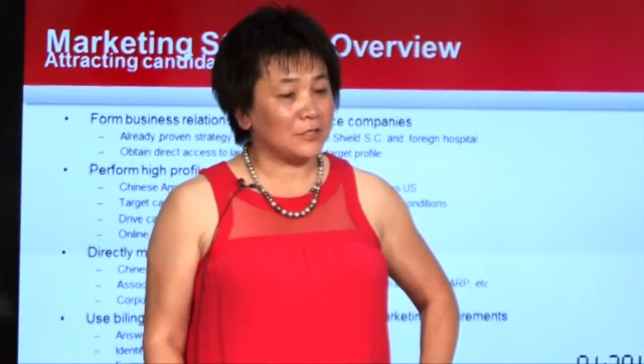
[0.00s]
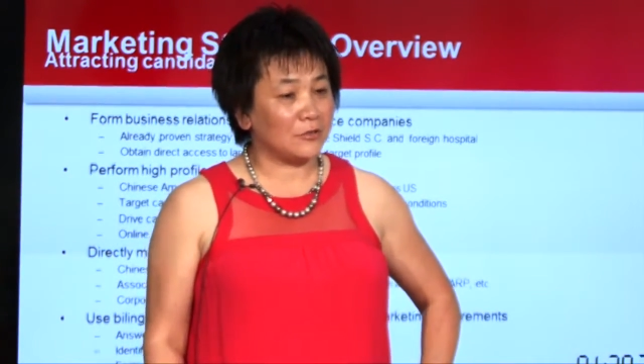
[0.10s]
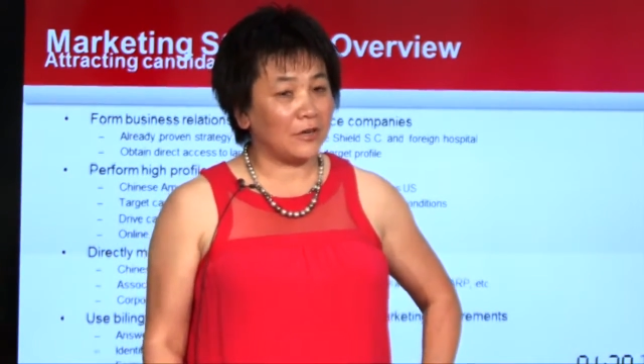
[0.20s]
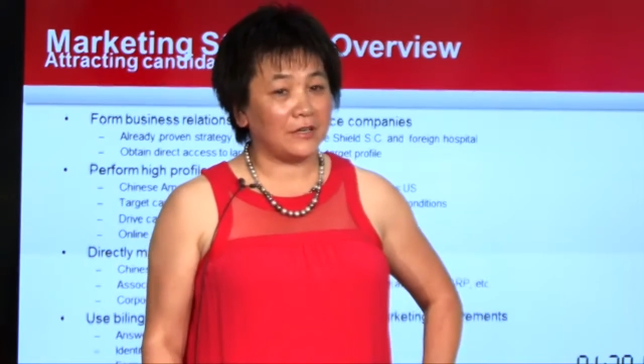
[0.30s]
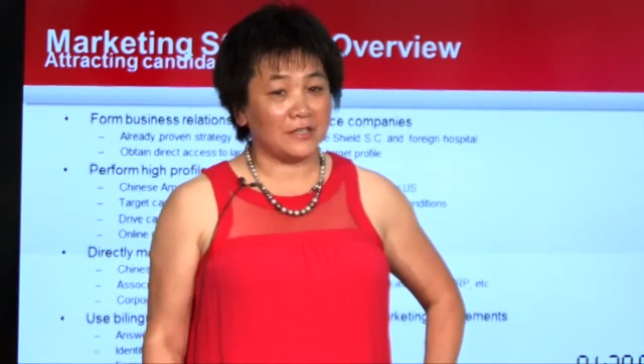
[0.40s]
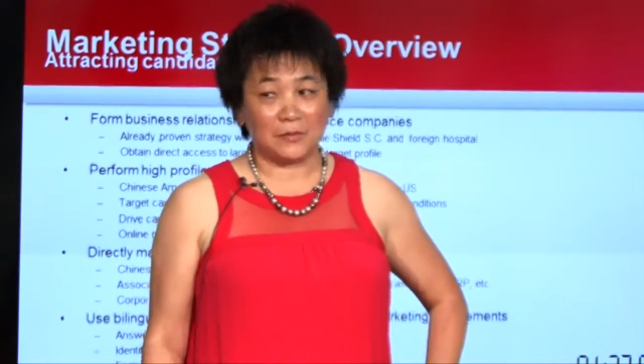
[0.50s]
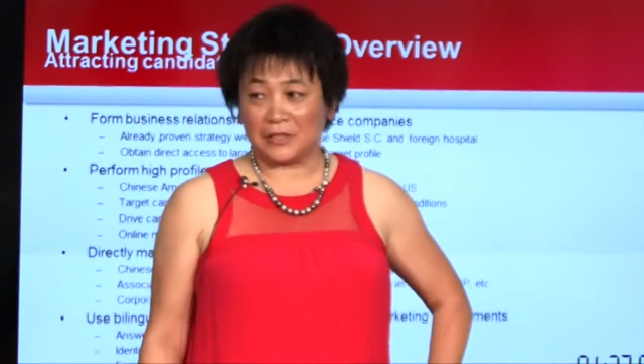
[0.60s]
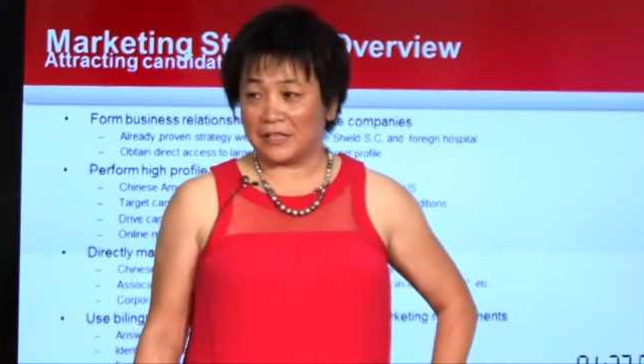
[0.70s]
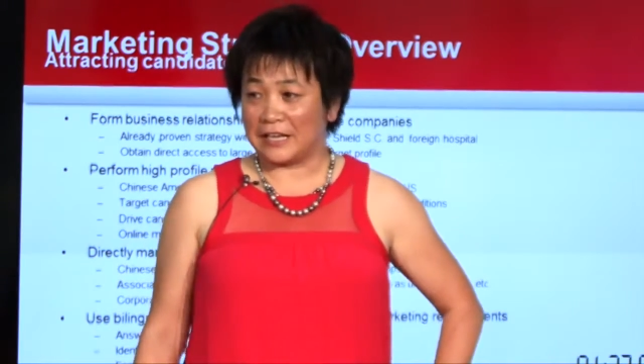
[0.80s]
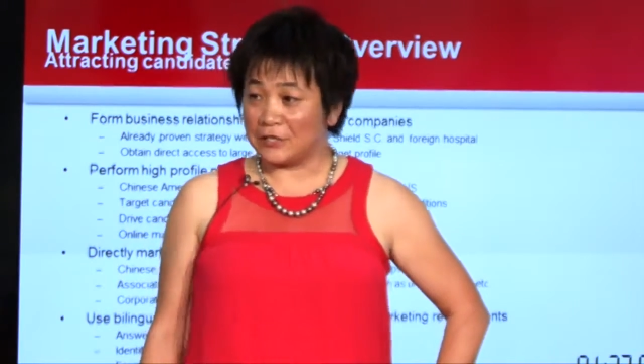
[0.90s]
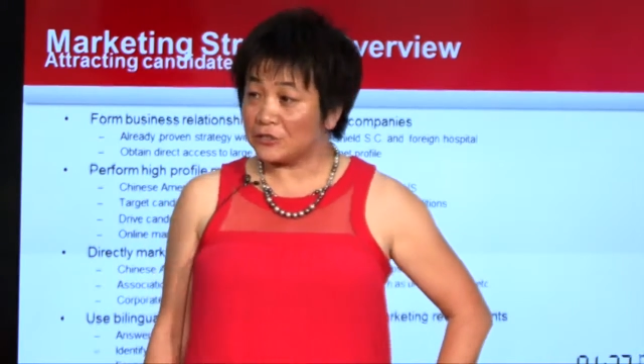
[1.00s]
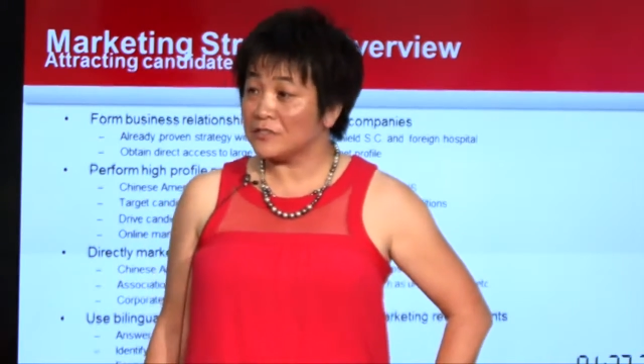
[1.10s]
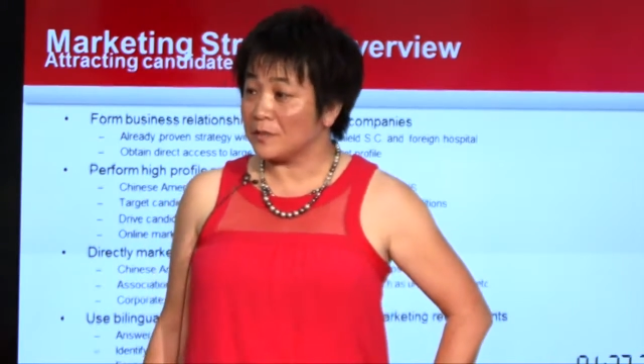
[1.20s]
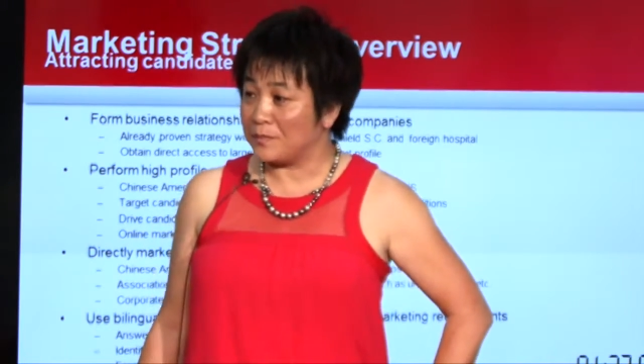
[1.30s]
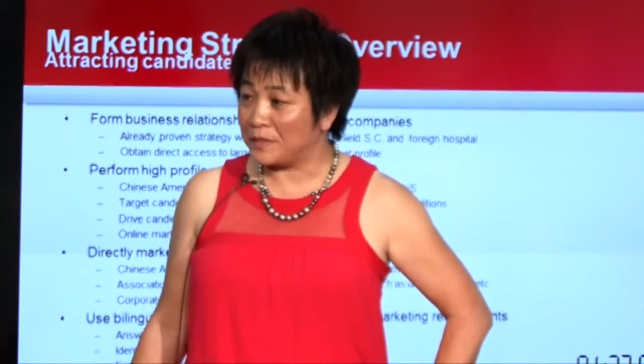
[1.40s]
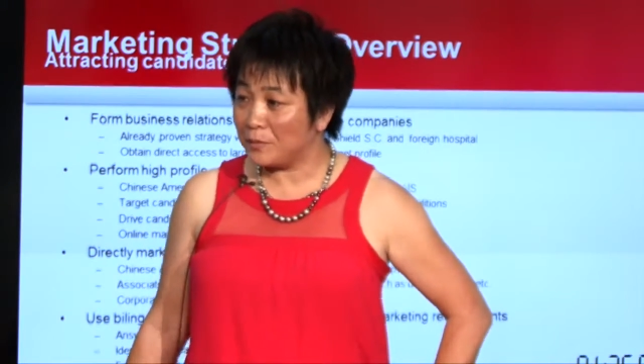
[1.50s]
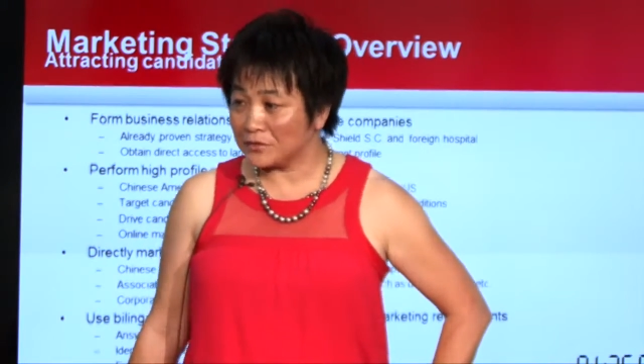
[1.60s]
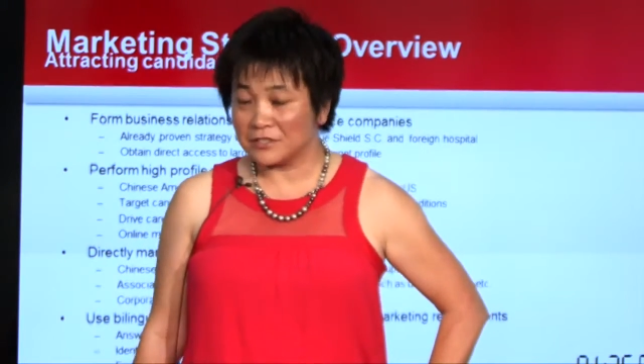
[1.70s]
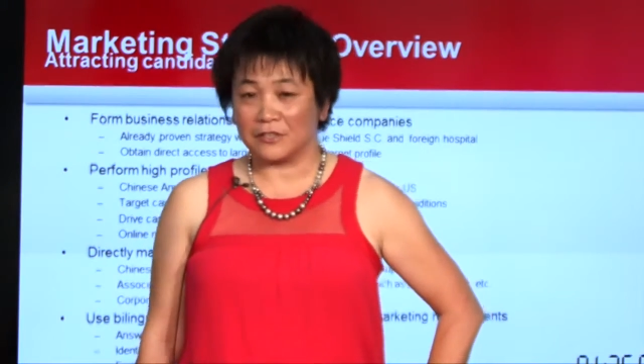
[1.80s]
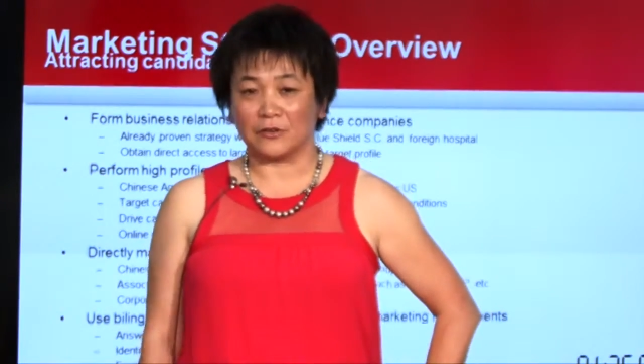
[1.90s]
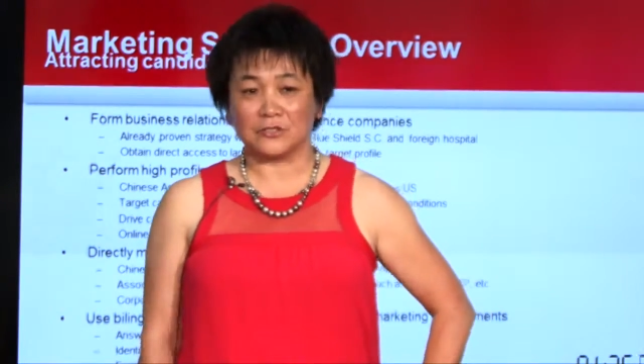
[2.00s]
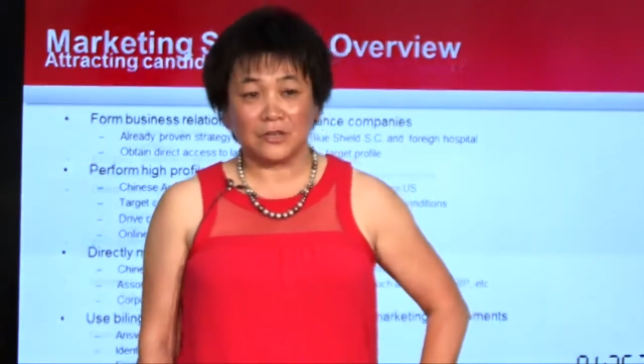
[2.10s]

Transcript: strong in communications and people skills.